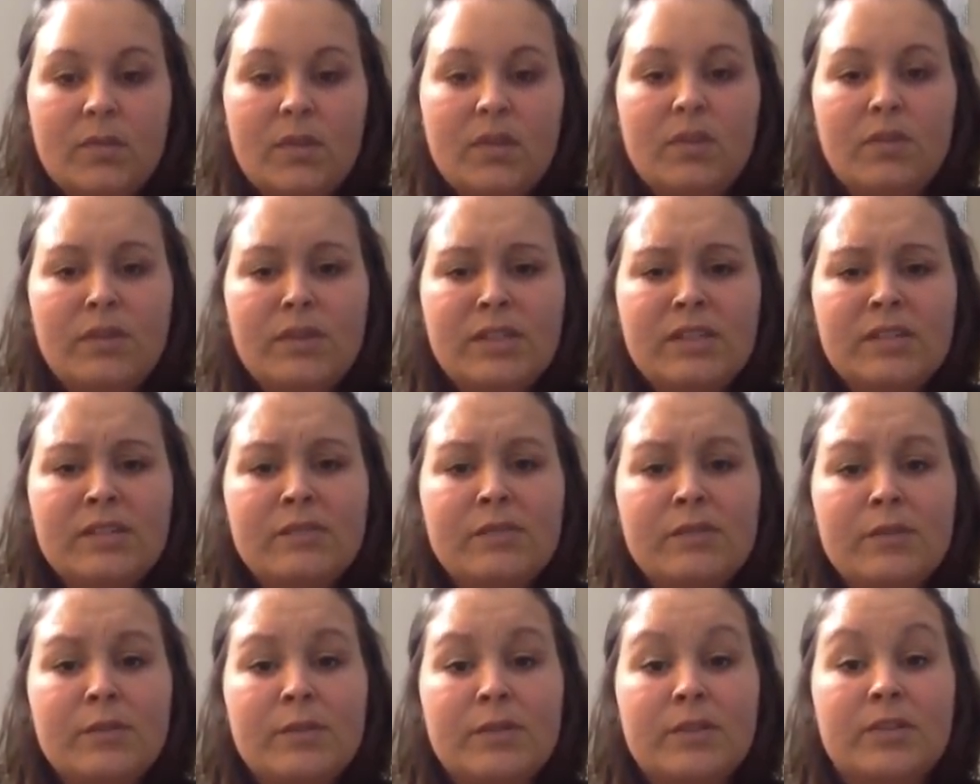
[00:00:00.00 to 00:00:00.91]
The reason the
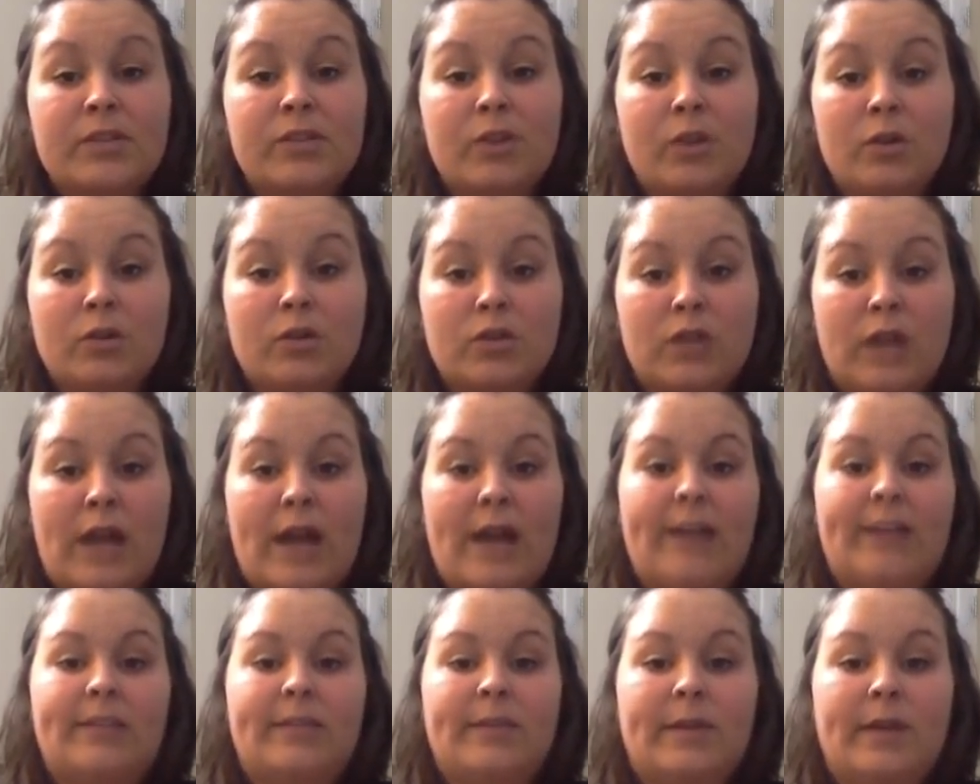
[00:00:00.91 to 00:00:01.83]
room is so
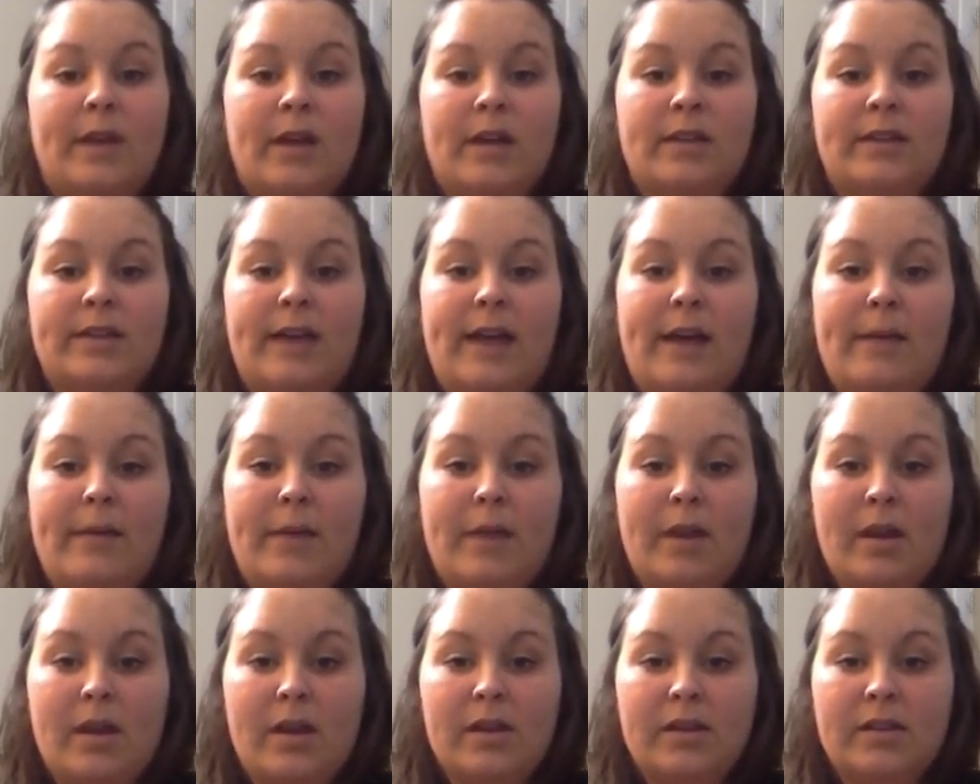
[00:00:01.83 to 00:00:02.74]
dry is because at
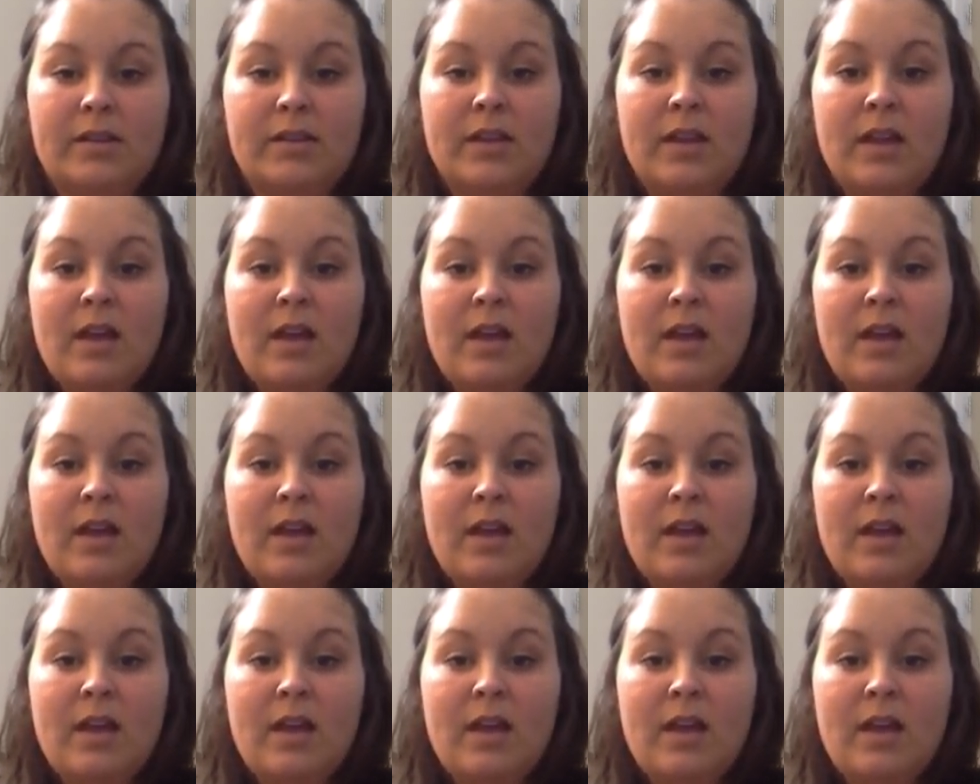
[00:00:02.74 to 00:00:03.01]
Mary's